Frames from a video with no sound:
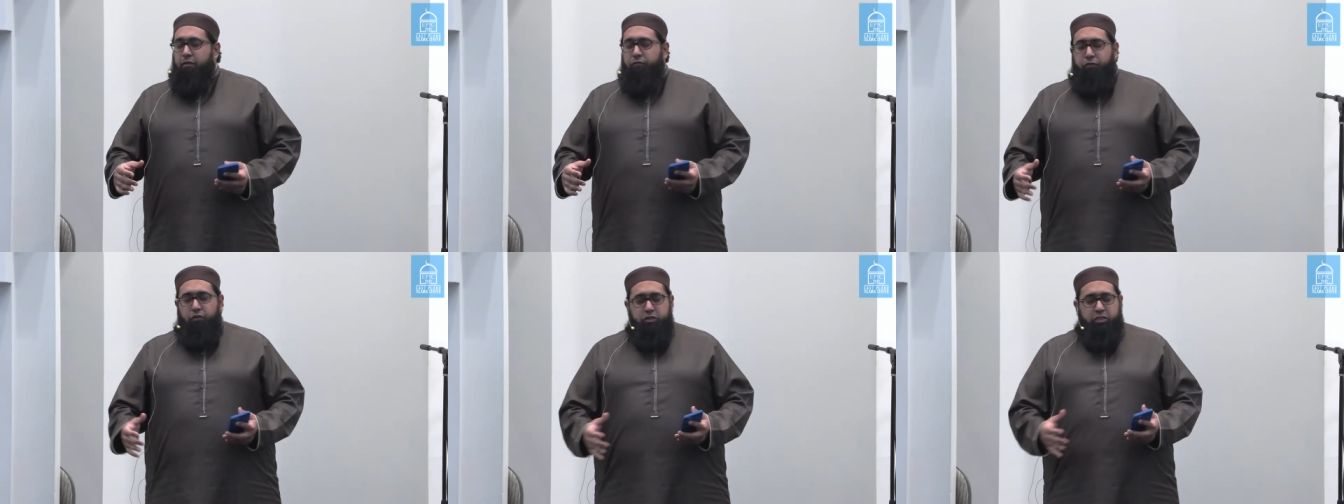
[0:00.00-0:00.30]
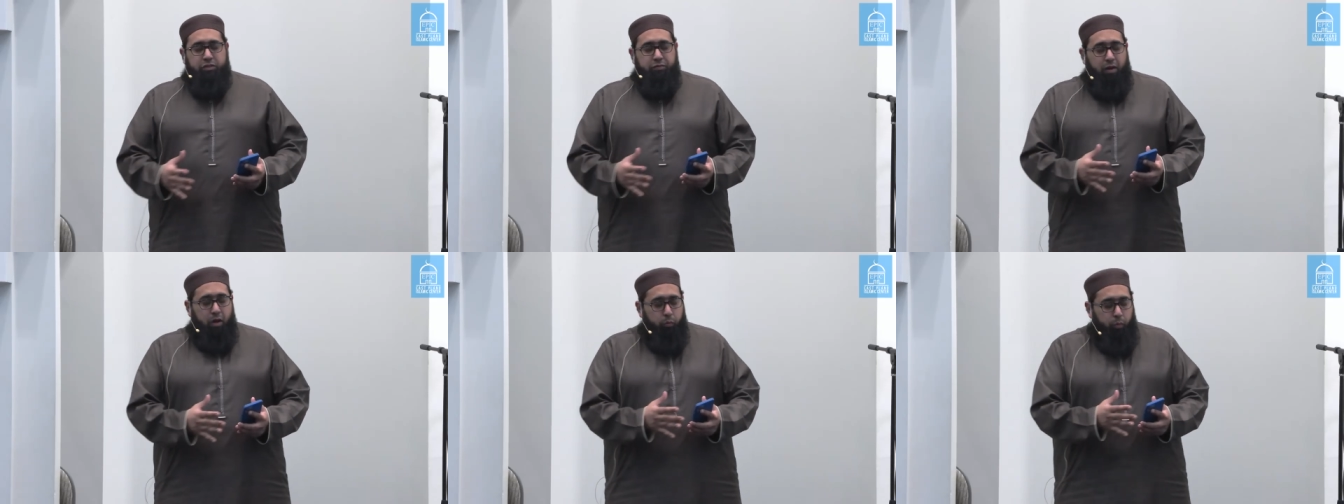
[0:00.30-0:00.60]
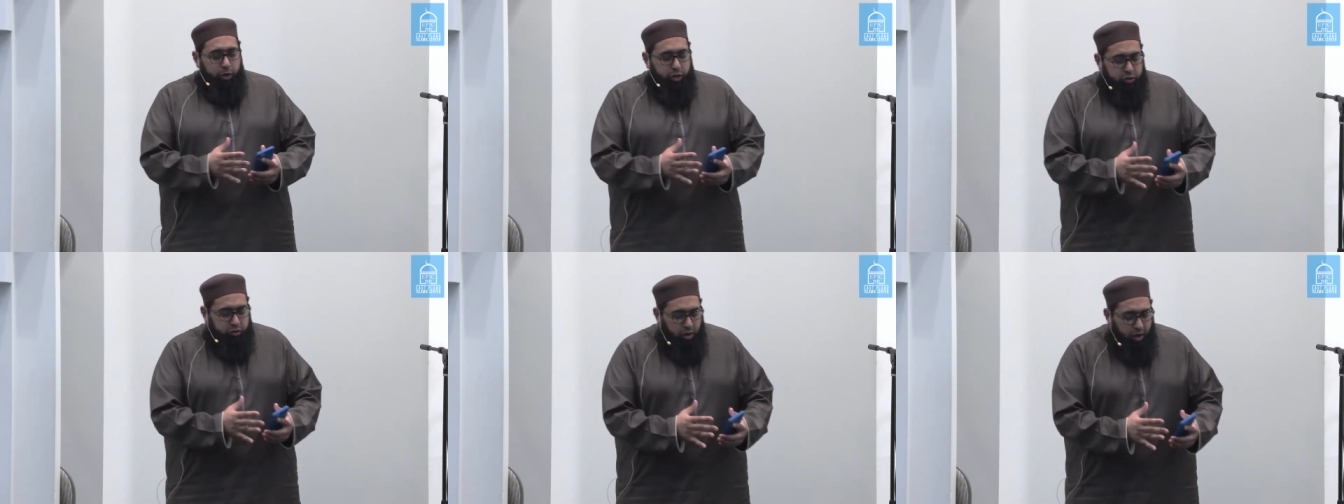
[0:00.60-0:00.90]
First of
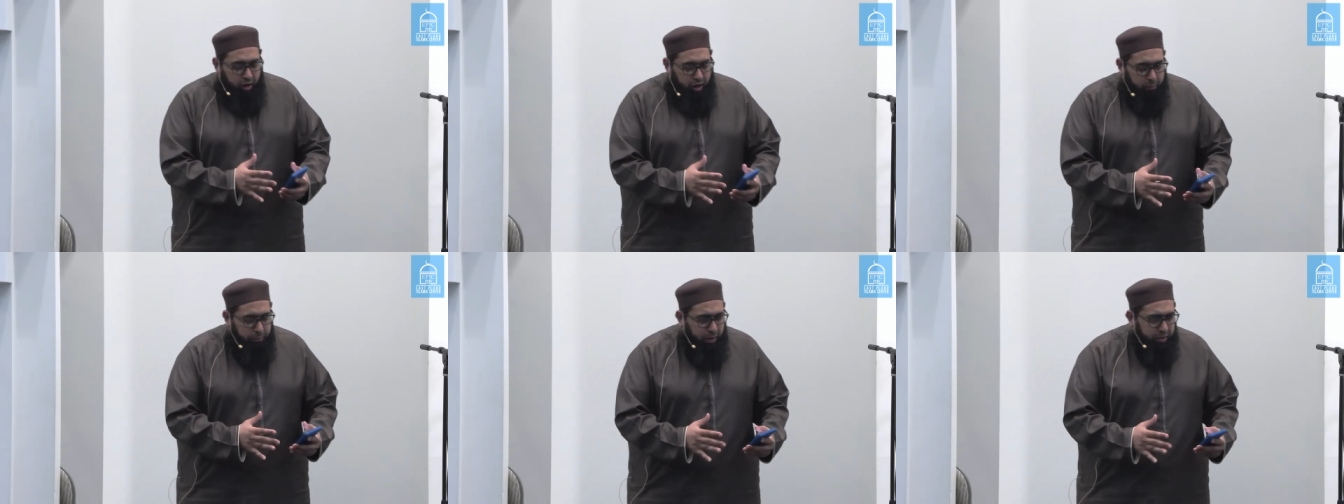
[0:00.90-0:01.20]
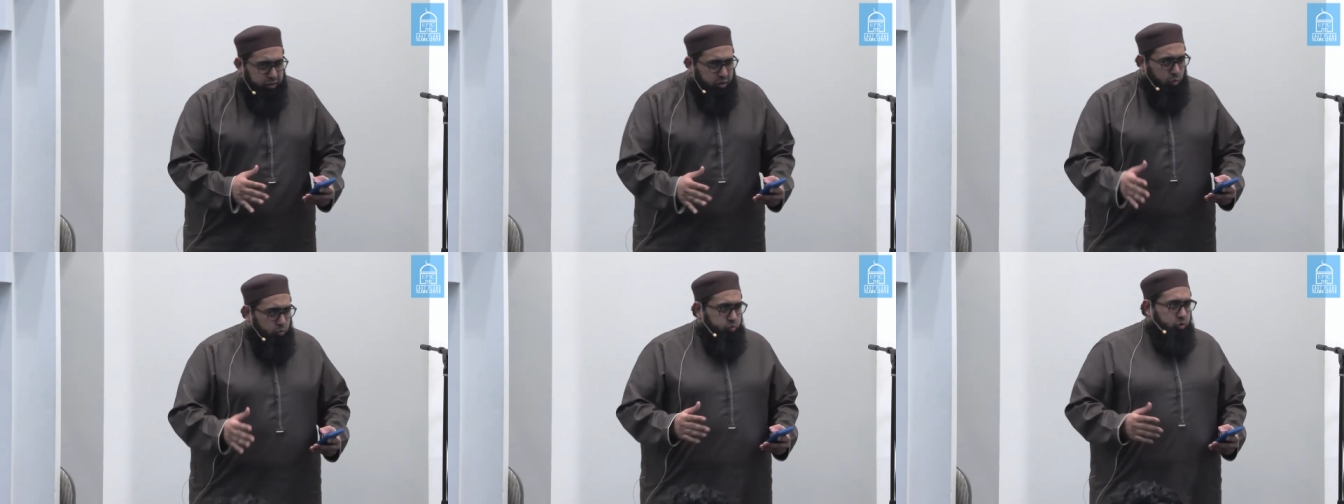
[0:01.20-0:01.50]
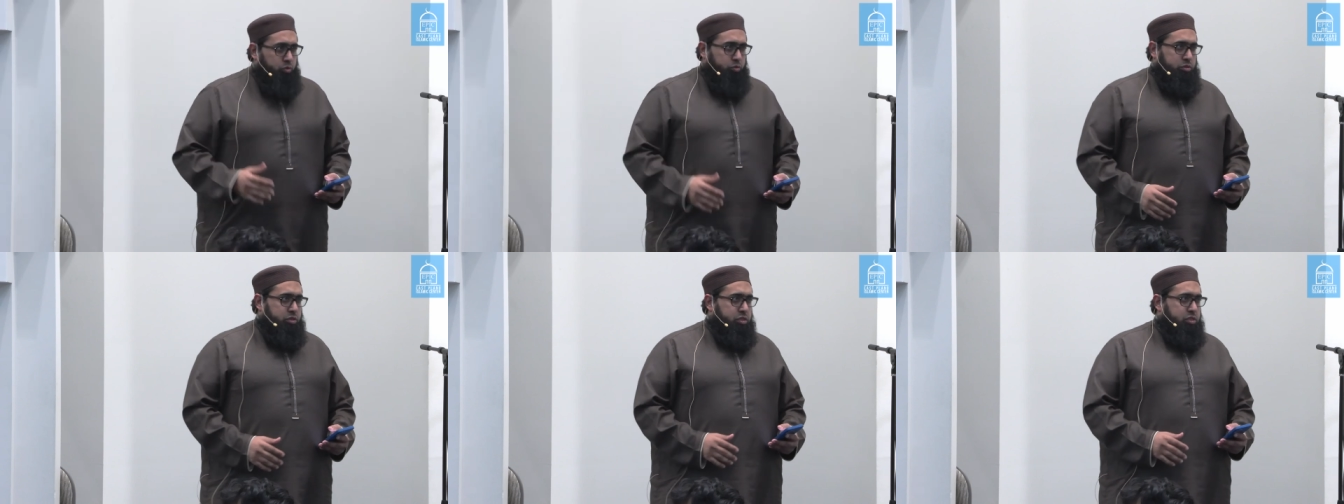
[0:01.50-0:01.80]
all, we talk about the
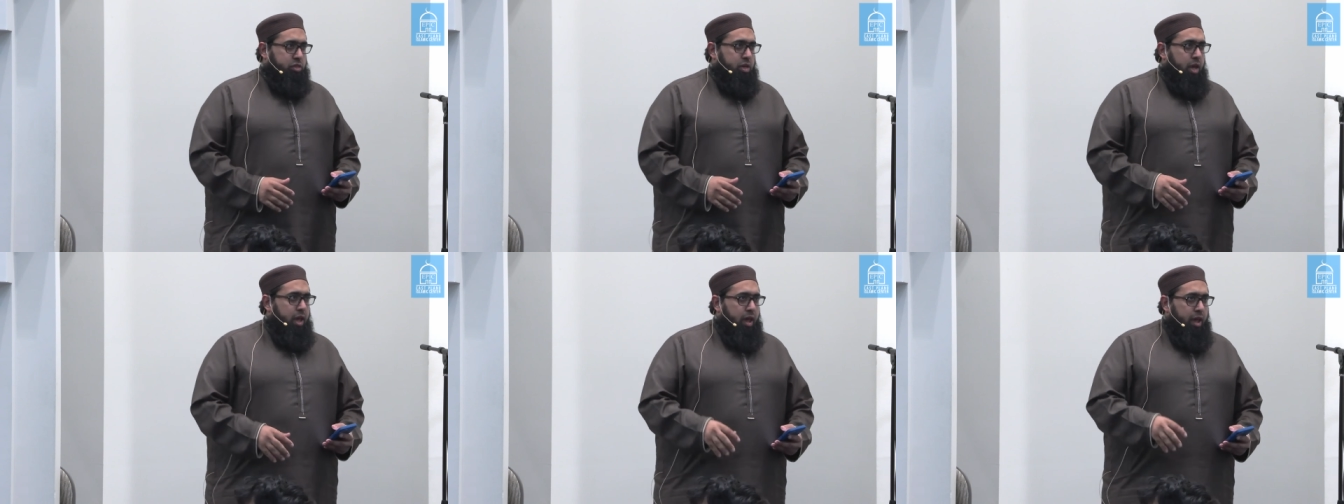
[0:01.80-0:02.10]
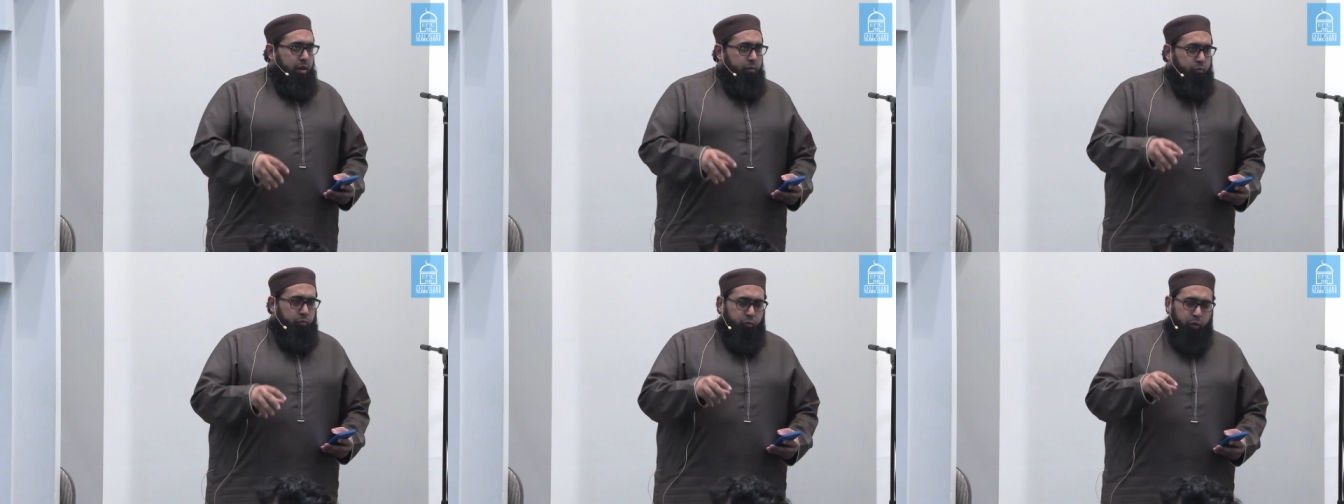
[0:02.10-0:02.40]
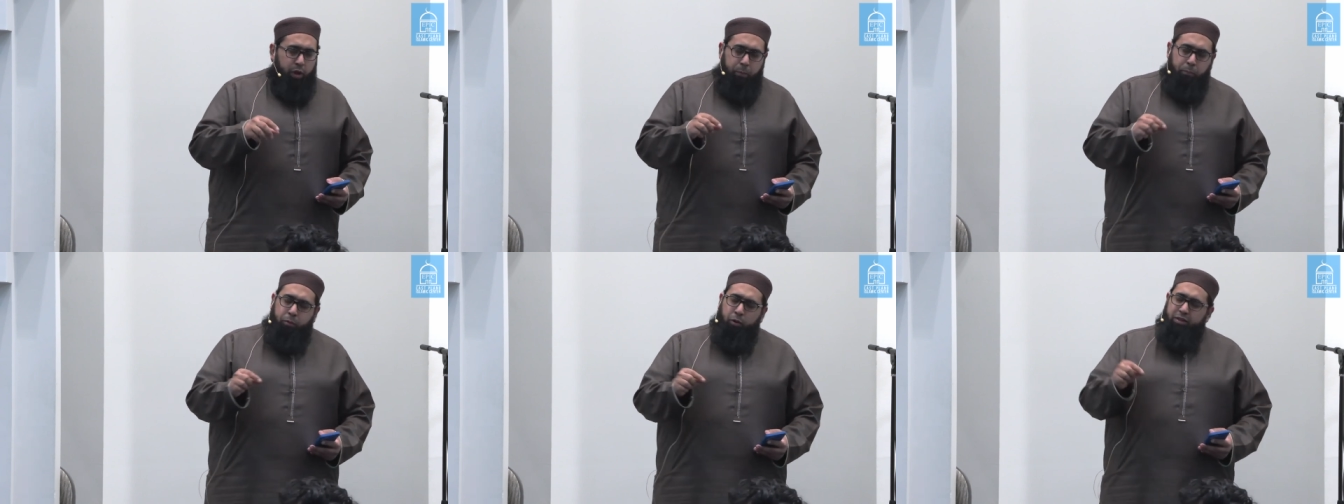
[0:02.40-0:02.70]
roots
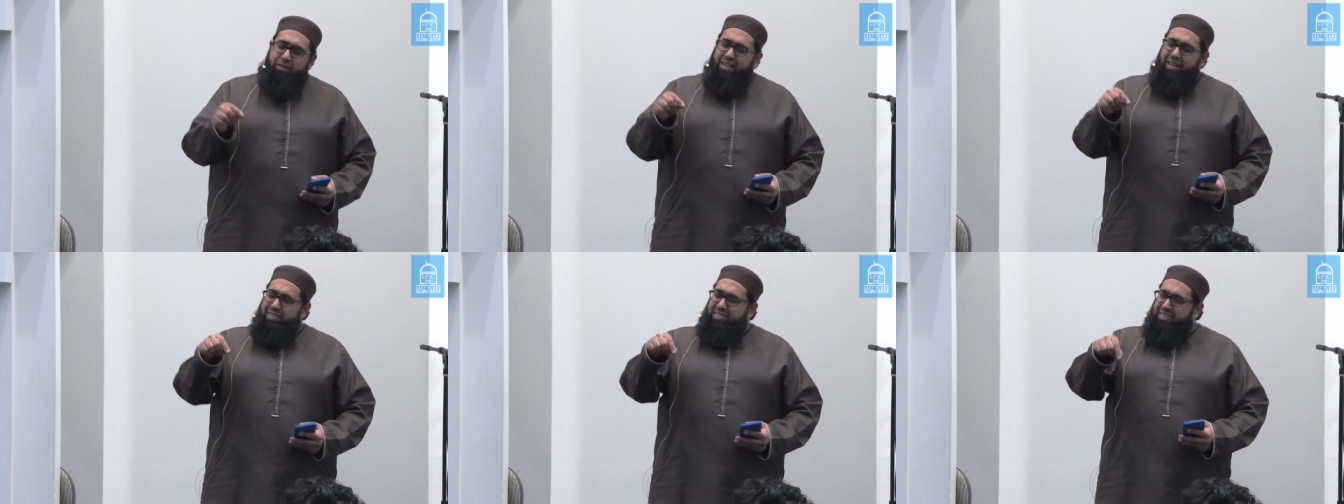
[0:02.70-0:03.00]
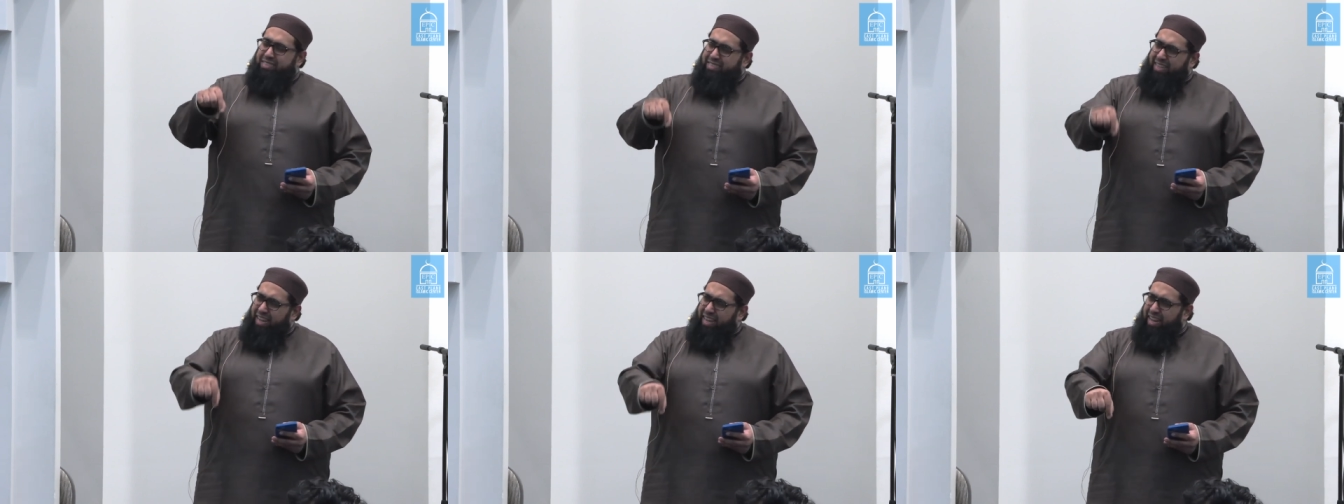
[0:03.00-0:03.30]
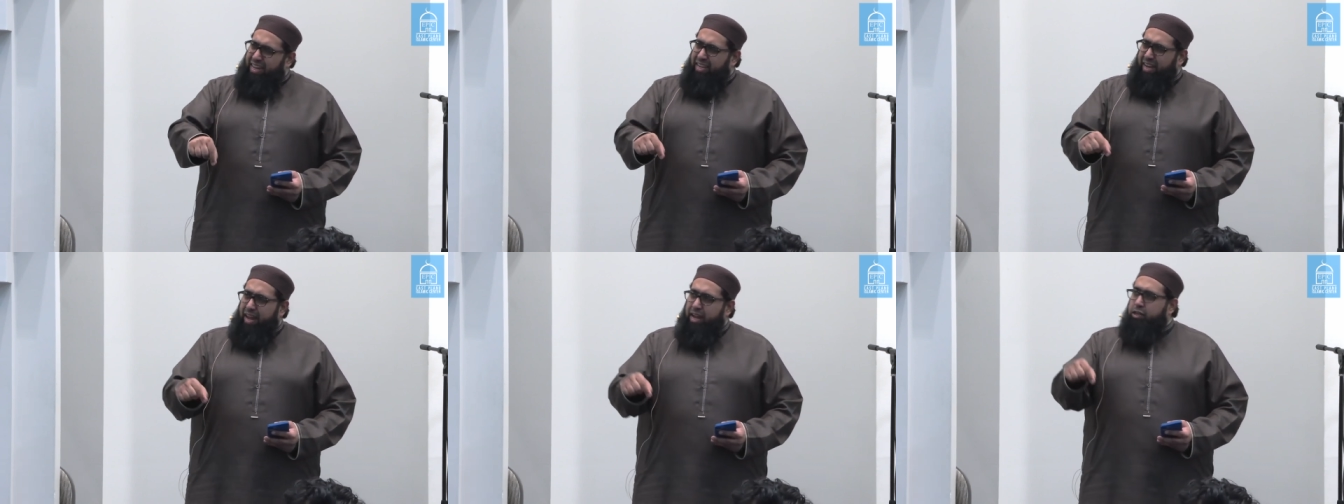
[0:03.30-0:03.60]
we put the
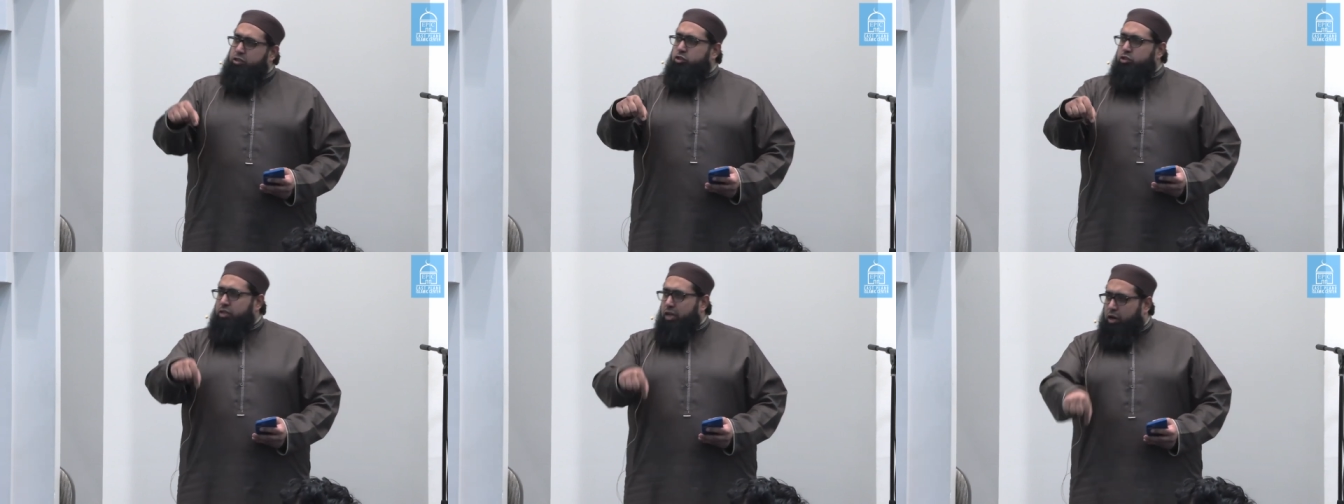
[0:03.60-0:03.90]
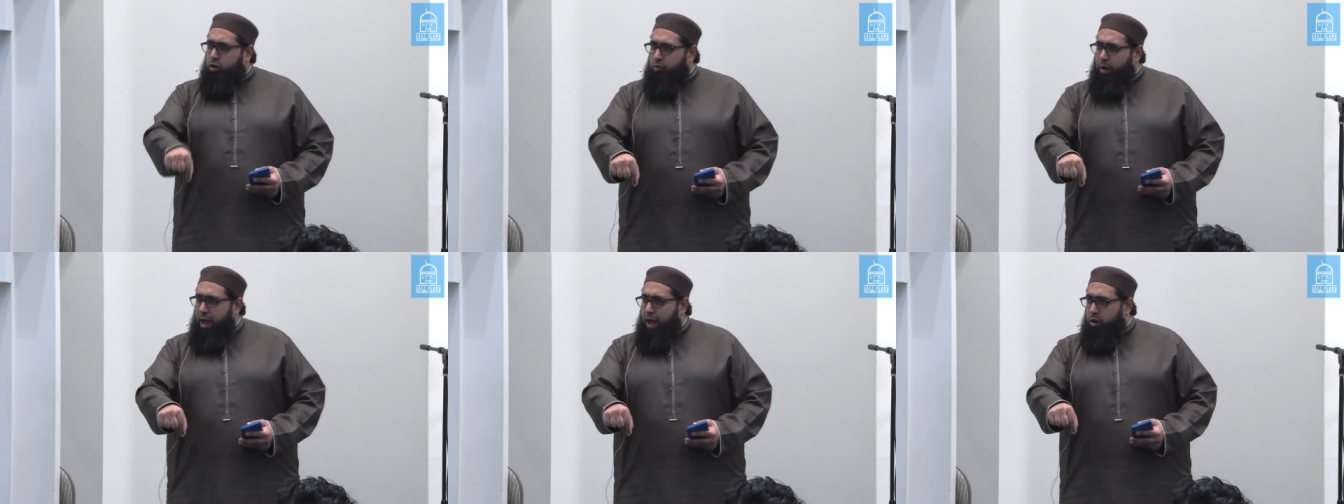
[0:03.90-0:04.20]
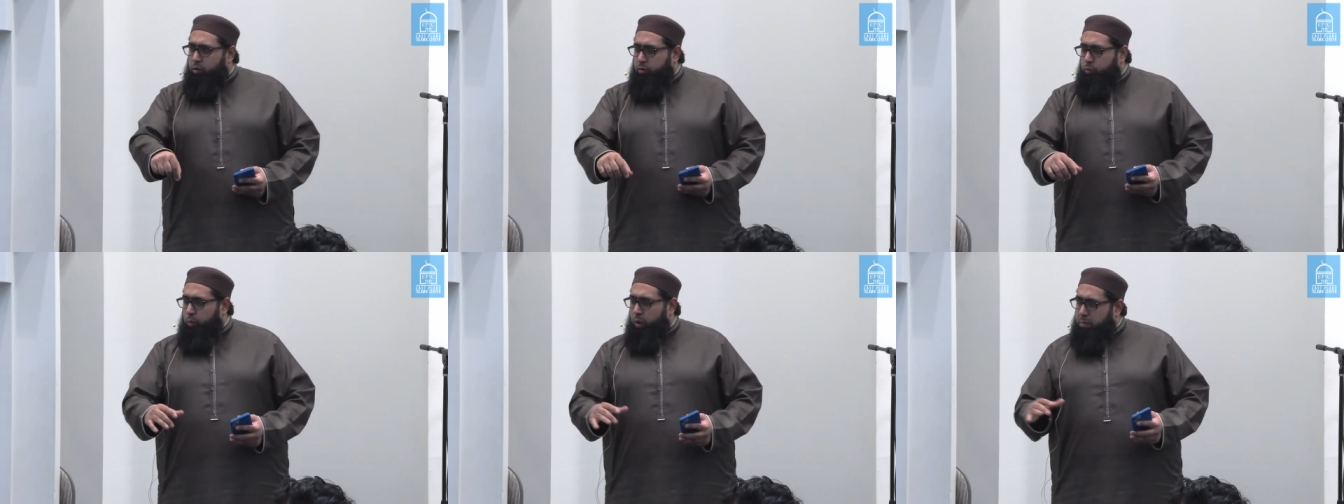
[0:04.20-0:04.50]
seed into the
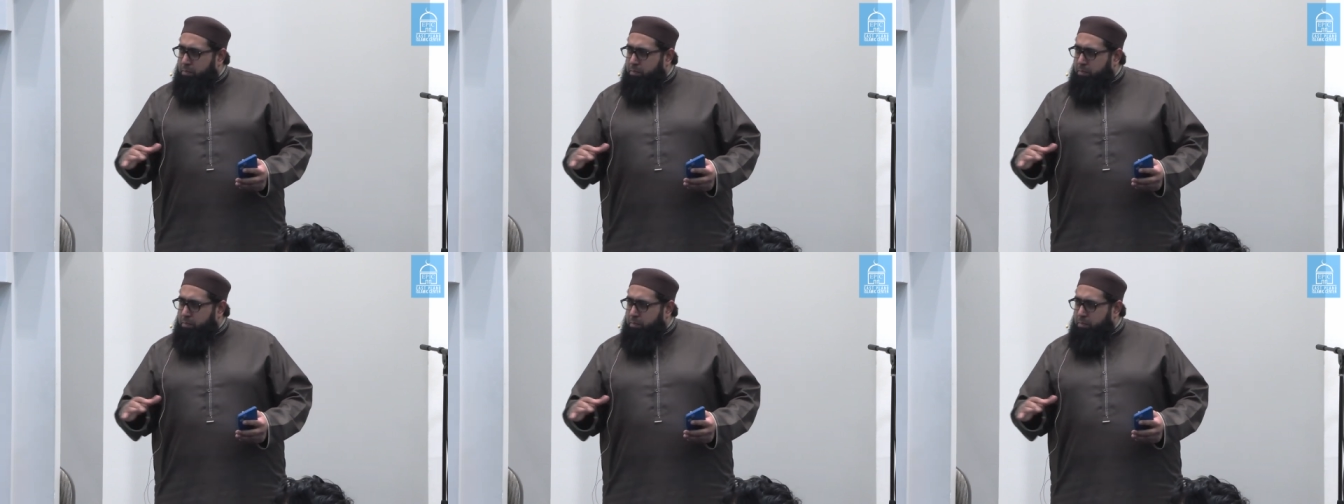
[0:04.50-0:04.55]
ground.